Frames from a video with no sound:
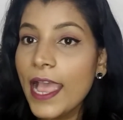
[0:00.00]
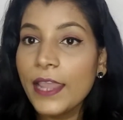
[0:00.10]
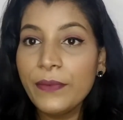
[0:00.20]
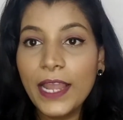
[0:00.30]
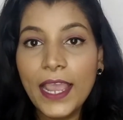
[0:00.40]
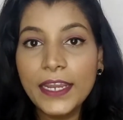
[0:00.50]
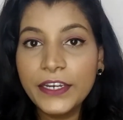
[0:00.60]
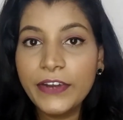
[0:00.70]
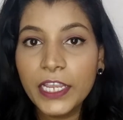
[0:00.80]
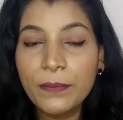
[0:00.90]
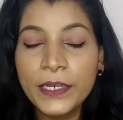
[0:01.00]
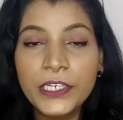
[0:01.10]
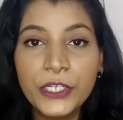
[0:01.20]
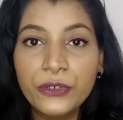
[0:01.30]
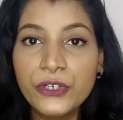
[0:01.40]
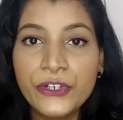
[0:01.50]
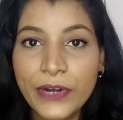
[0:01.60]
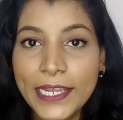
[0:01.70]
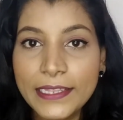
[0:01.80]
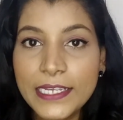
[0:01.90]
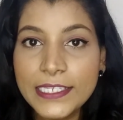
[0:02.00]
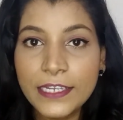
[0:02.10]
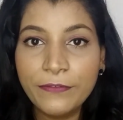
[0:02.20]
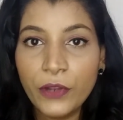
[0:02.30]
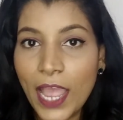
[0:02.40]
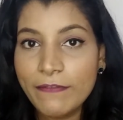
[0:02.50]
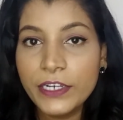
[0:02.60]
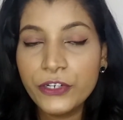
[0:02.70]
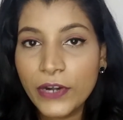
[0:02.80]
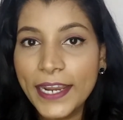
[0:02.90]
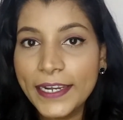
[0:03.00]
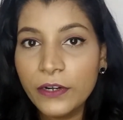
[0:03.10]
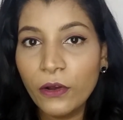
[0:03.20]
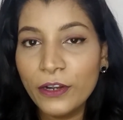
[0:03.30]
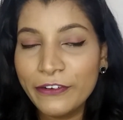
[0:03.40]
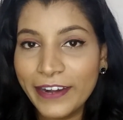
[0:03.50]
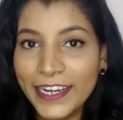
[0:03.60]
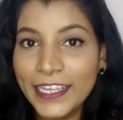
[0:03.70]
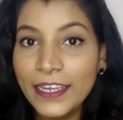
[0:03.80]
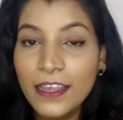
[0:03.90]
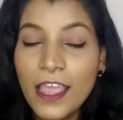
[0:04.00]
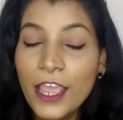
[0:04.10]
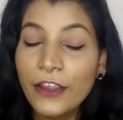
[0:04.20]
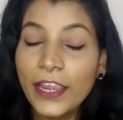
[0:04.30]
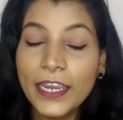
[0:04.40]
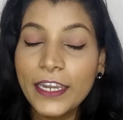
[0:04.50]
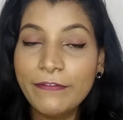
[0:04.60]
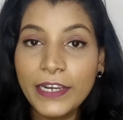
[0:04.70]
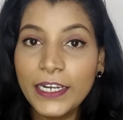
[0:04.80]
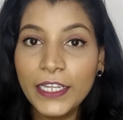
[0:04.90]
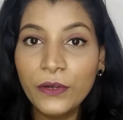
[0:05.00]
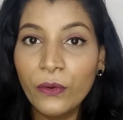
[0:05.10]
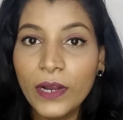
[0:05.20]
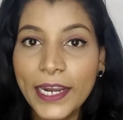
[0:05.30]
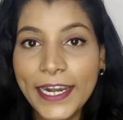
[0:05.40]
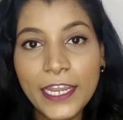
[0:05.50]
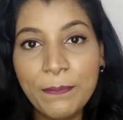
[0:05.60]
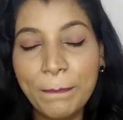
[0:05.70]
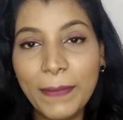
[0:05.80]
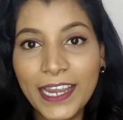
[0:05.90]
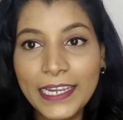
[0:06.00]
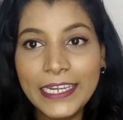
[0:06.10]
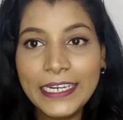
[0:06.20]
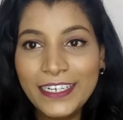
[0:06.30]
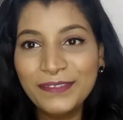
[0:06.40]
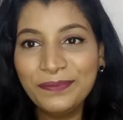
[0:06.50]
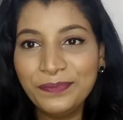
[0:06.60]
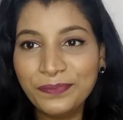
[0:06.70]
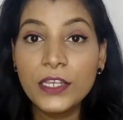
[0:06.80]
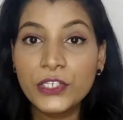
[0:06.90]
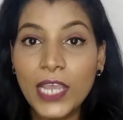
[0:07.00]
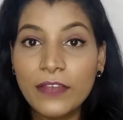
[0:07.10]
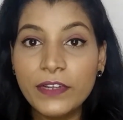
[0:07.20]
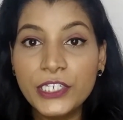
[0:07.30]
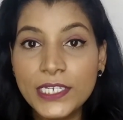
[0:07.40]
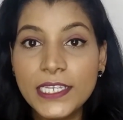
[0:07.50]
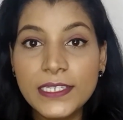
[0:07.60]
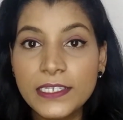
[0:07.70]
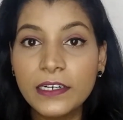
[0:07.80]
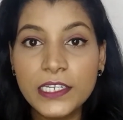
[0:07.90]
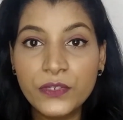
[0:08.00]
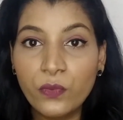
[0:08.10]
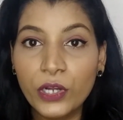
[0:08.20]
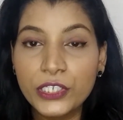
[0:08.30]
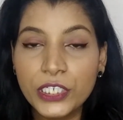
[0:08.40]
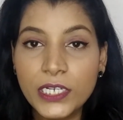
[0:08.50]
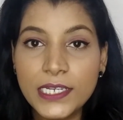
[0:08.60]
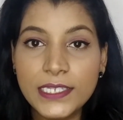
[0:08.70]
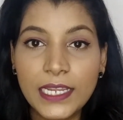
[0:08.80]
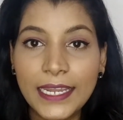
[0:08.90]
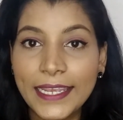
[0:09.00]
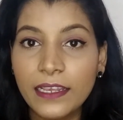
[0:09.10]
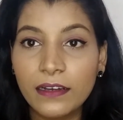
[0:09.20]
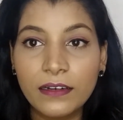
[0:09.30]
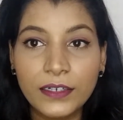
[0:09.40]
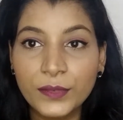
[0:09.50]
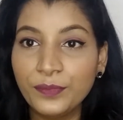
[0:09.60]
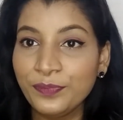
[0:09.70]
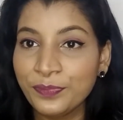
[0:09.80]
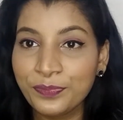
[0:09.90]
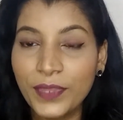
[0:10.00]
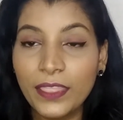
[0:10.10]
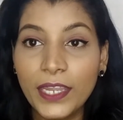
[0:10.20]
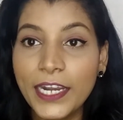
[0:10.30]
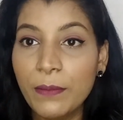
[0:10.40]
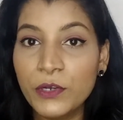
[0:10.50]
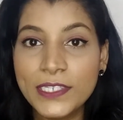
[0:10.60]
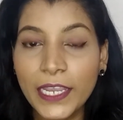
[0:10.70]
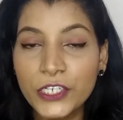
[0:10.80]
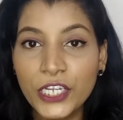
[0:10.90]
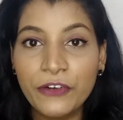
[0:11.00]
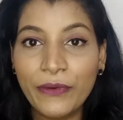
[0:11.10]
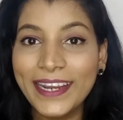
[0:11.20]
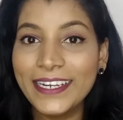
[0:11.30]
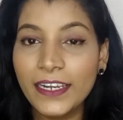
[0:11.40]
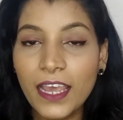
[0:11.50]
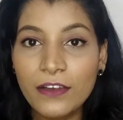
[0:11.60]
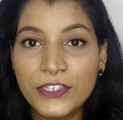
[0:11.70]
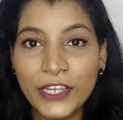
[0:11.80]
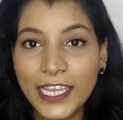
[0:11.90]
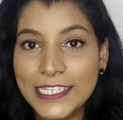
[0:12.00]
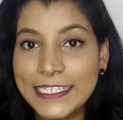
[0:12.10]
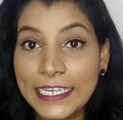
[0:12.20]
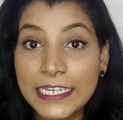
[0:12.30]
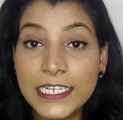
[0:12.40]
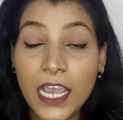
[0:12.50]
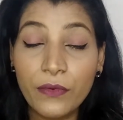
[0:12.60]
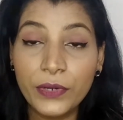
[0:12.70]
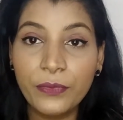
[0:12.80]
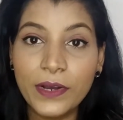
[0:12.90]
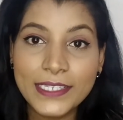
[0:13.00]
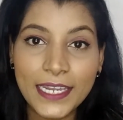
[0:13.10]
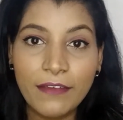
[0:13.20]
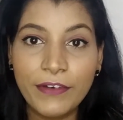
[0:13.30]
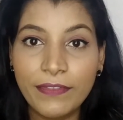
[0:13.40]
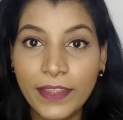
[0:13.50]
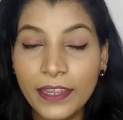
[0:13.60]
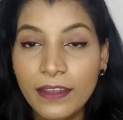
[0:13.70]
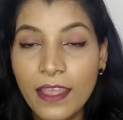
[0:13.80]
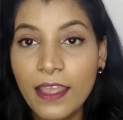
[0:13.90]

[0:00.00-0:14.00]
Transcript: I will highly recommend you to try this if you haven't tried it already. You can definitely go ahead and buy it. So I will just insert a swatches like um, the demo section right now so you can see it, how it works and everything.